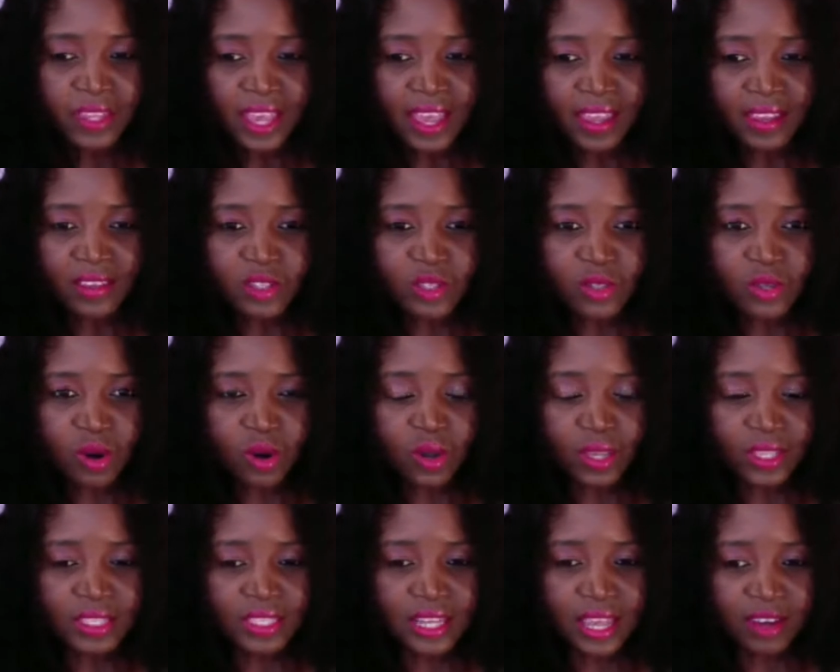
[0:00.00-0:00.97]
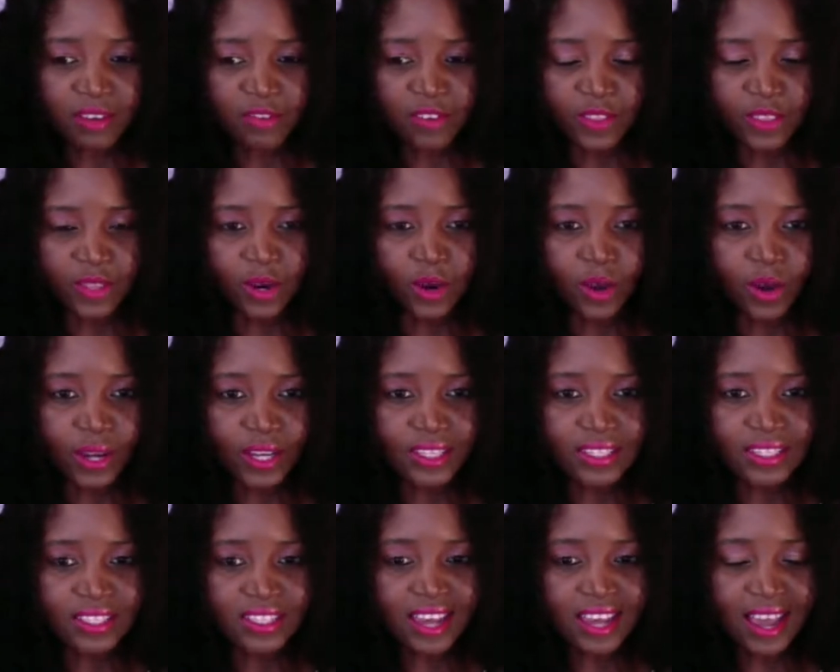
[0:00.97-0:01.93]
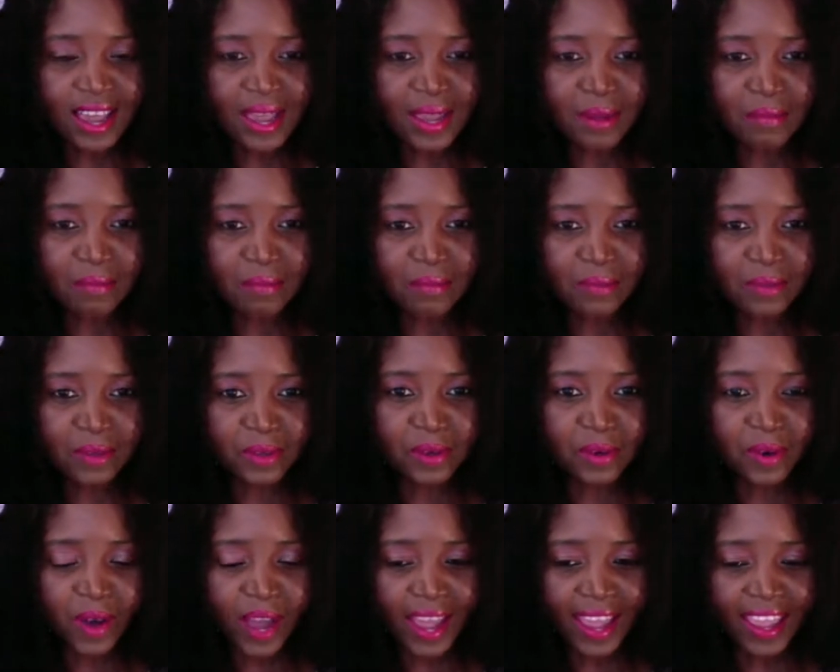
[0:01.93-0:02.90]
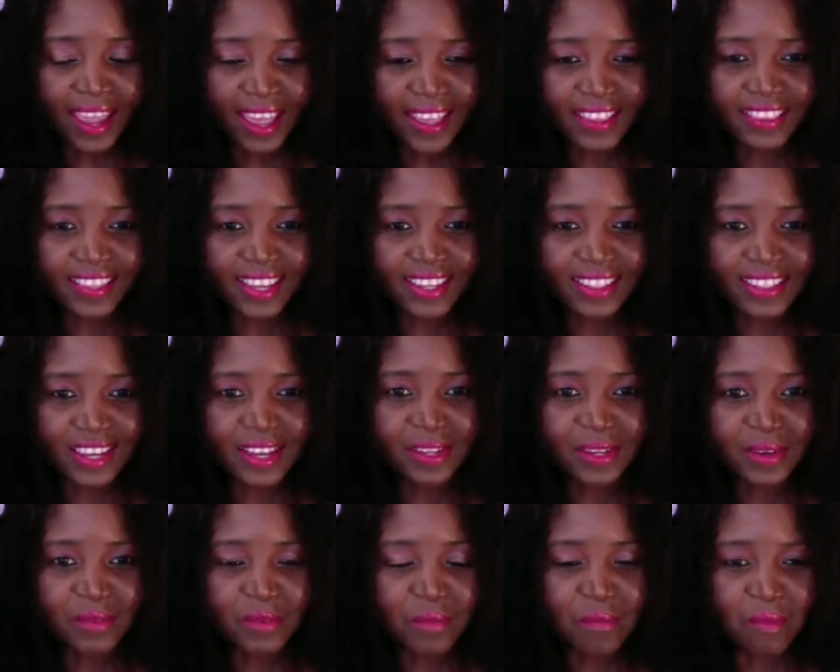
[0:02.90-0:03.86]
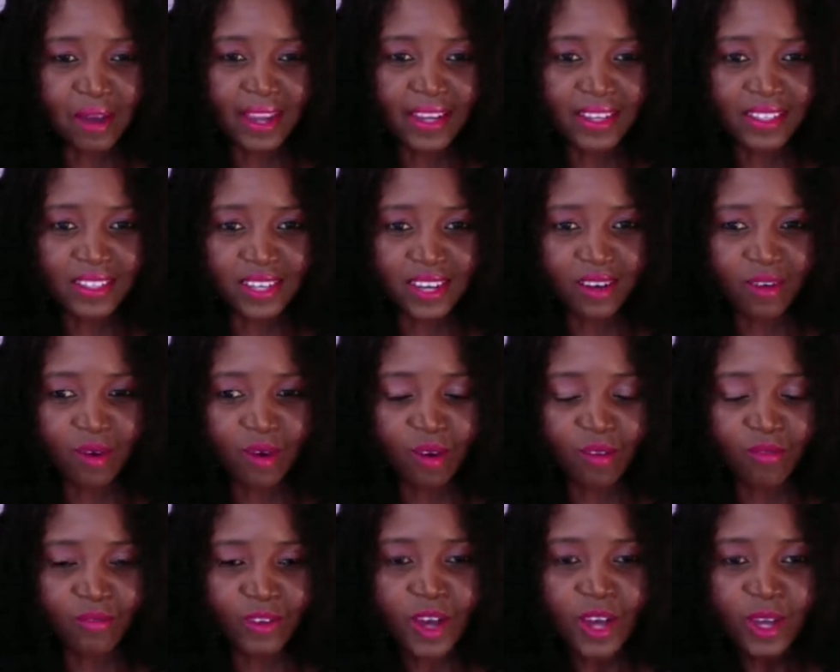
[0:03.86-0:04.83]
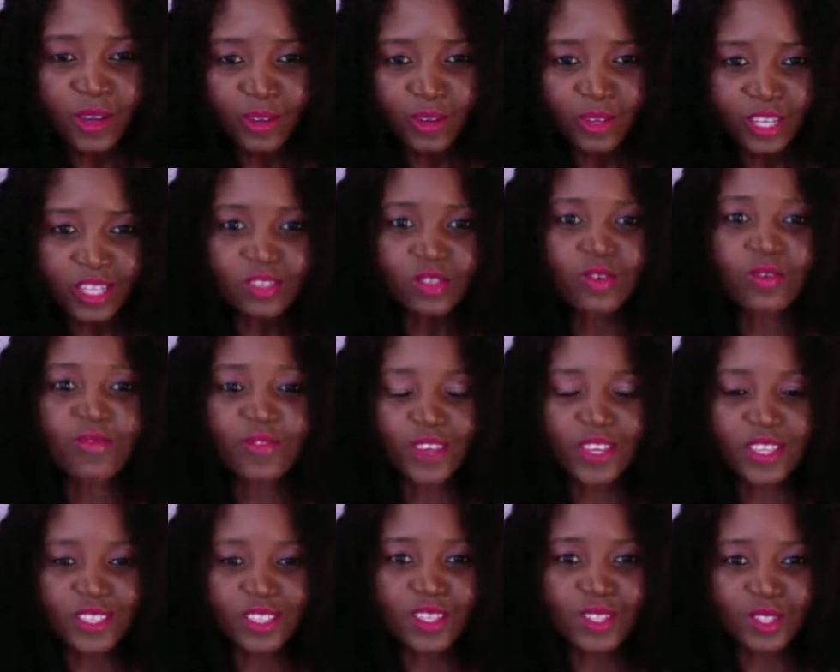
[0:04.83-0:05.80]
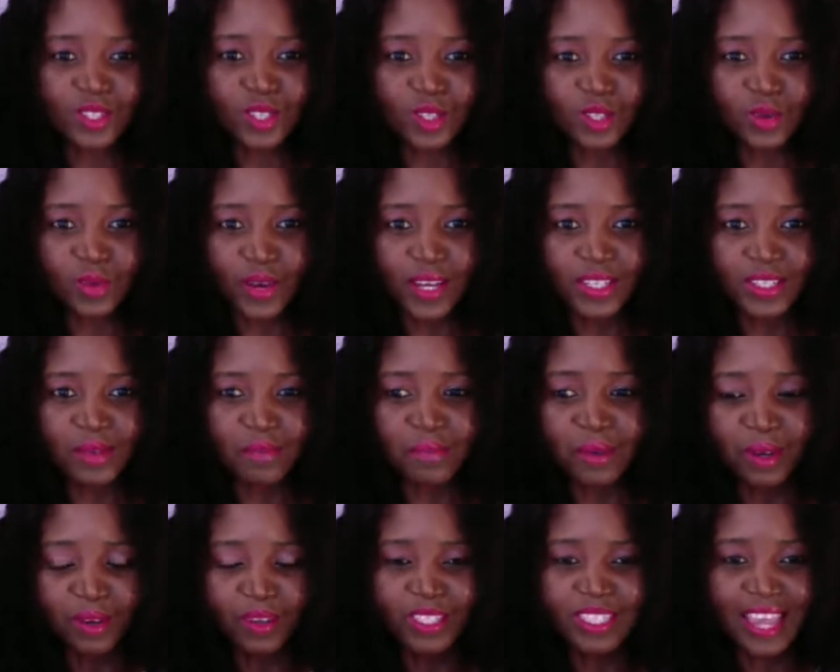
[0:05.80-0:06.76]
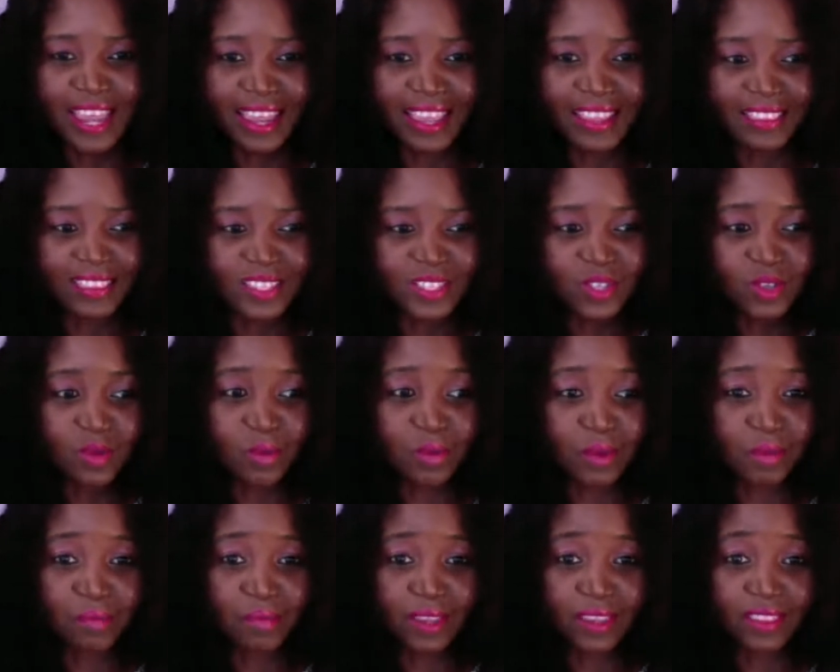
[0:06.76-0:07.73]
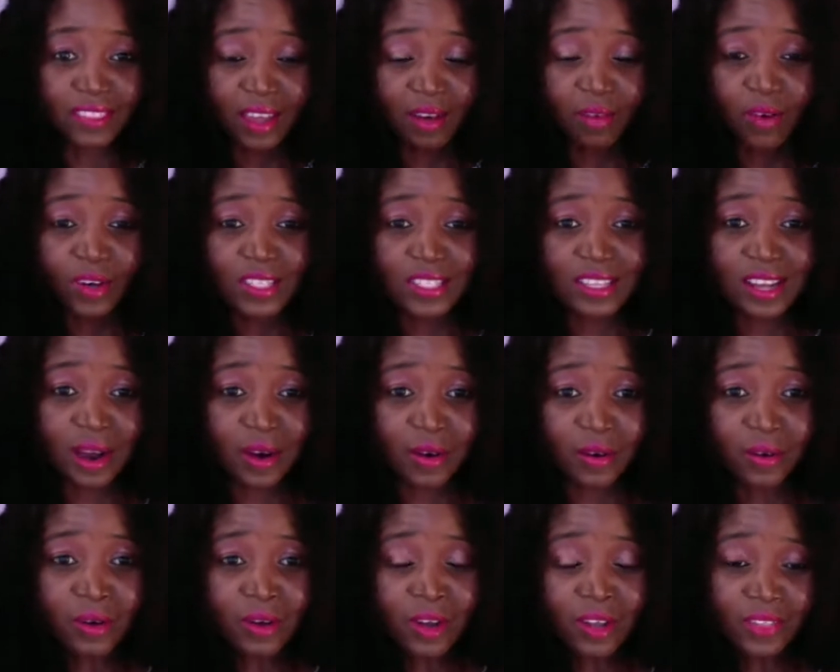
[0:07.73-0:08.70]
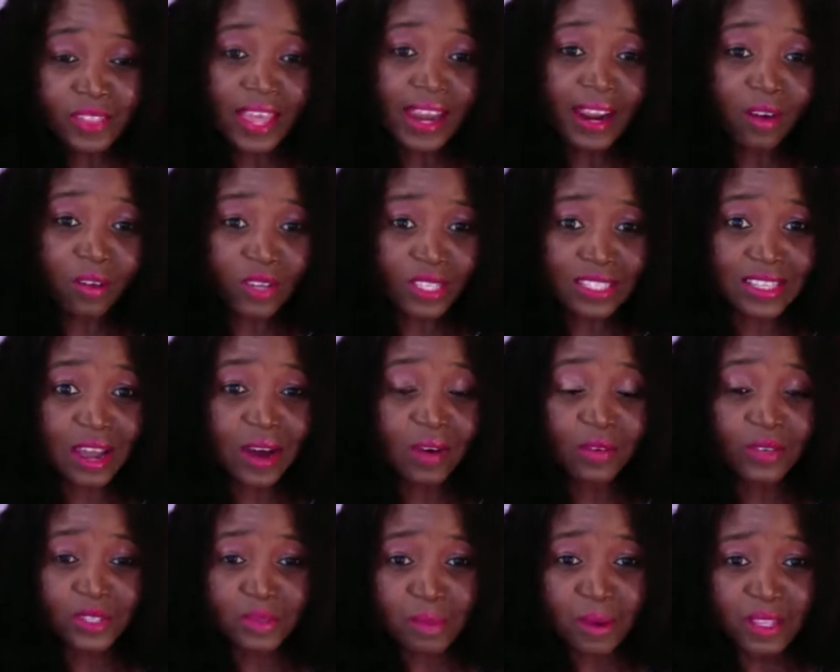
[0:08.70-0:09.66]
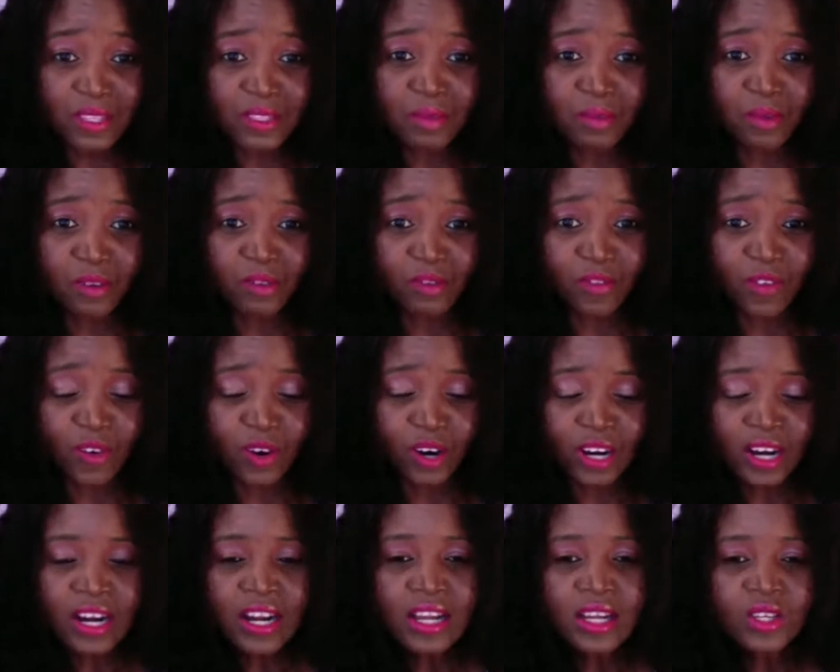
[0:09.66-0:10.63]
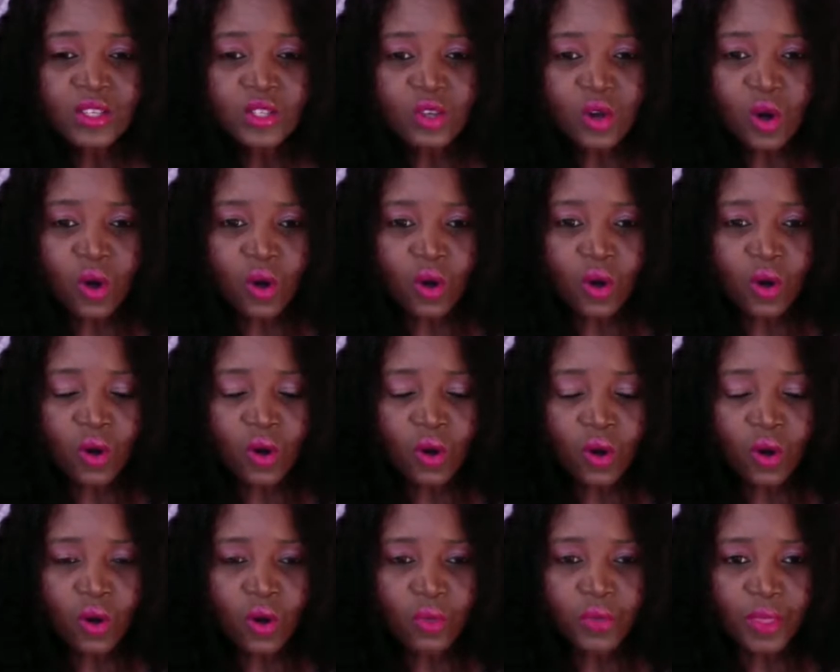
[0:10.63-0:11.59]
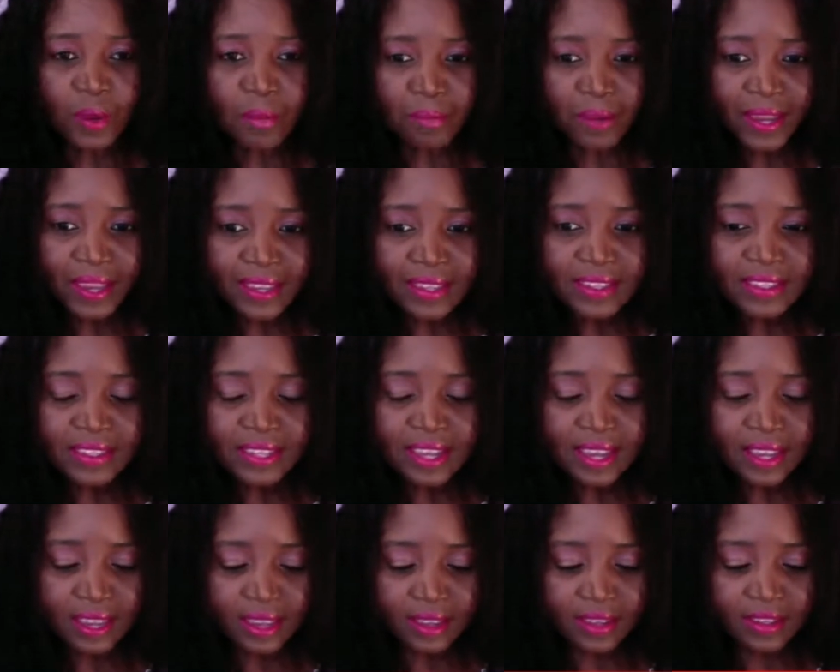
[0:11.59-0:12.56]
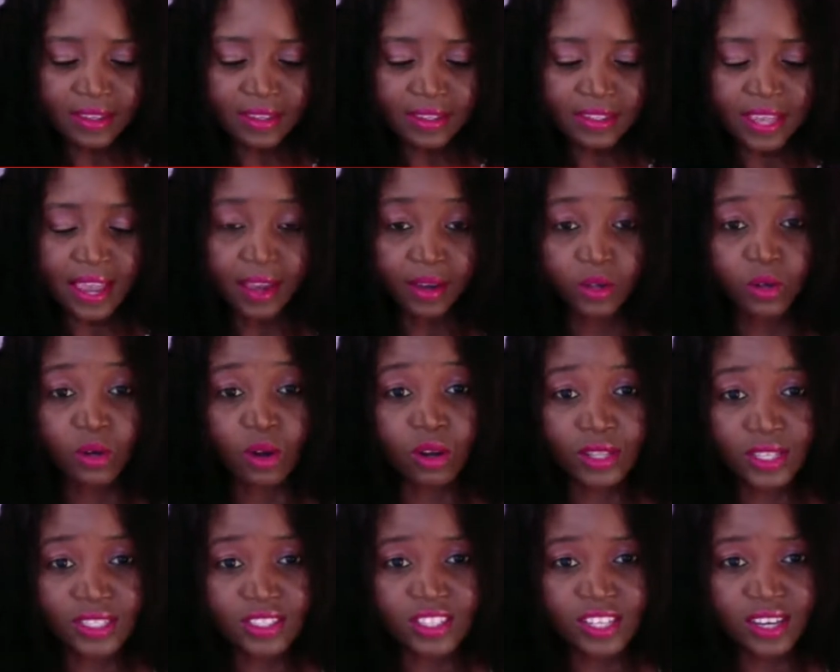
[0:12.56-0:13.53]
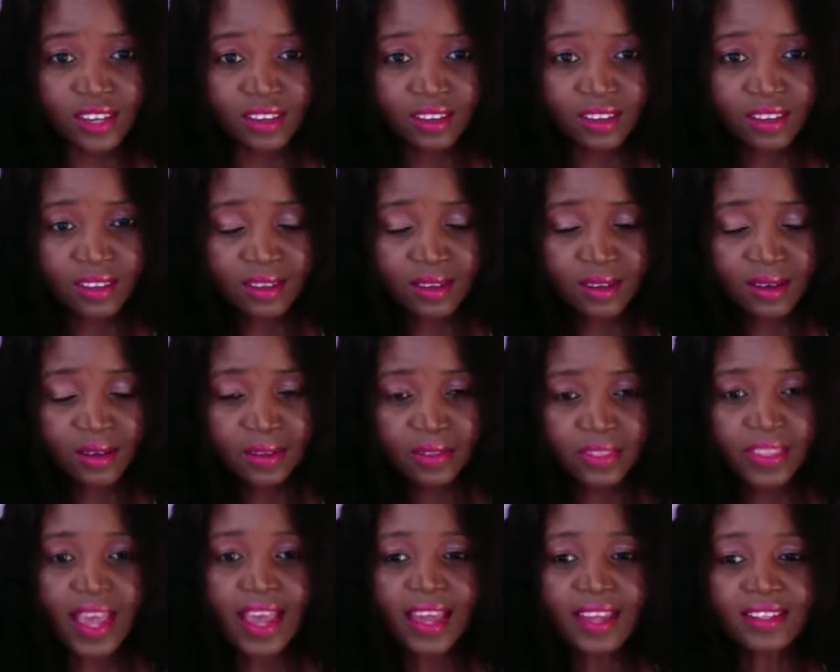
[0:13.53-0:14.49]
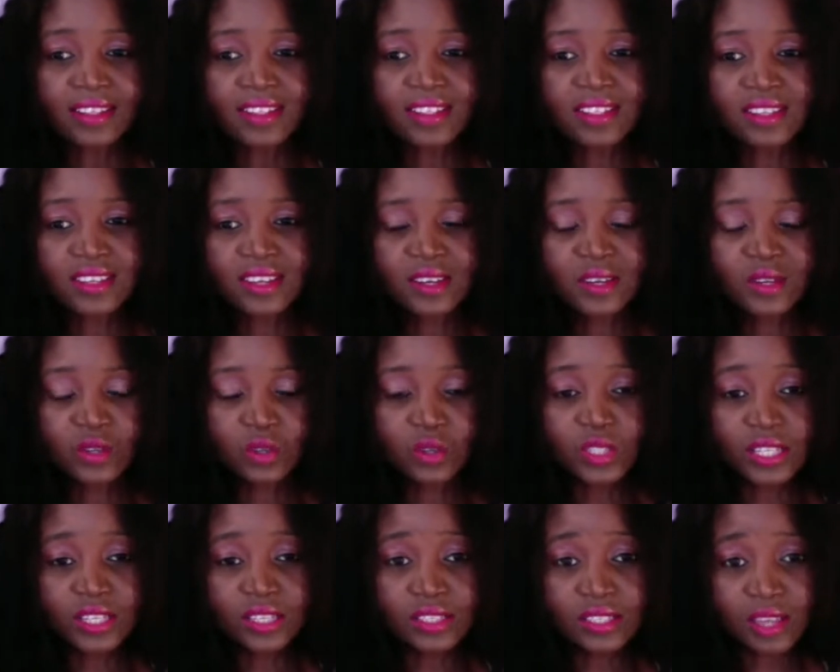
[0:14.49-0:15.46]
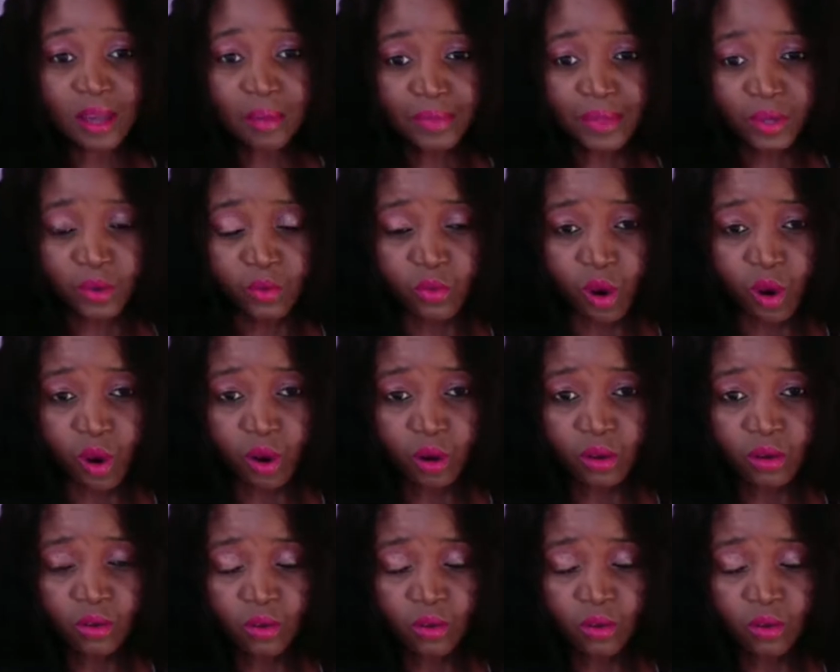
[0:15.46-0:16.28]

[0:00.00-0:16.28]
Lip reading: And so it's like for the longest time, I had that daily reminder of you need to fix this situation because I had this human being that I was now responsible for. So the biggest thing is acknowledging that you did something wrong,